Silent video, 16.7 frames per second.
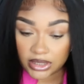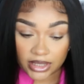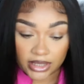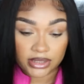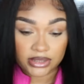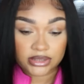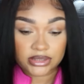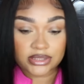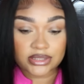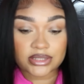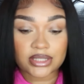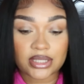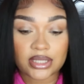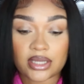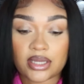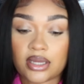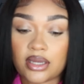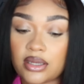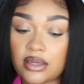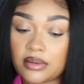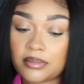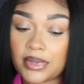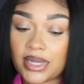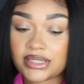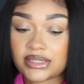nice.
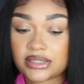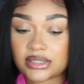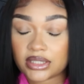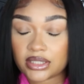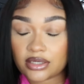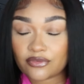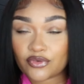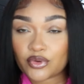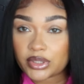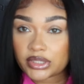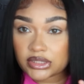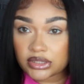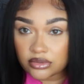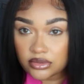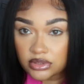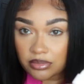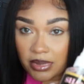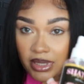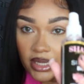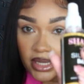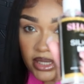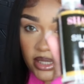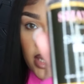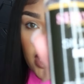I did of course use my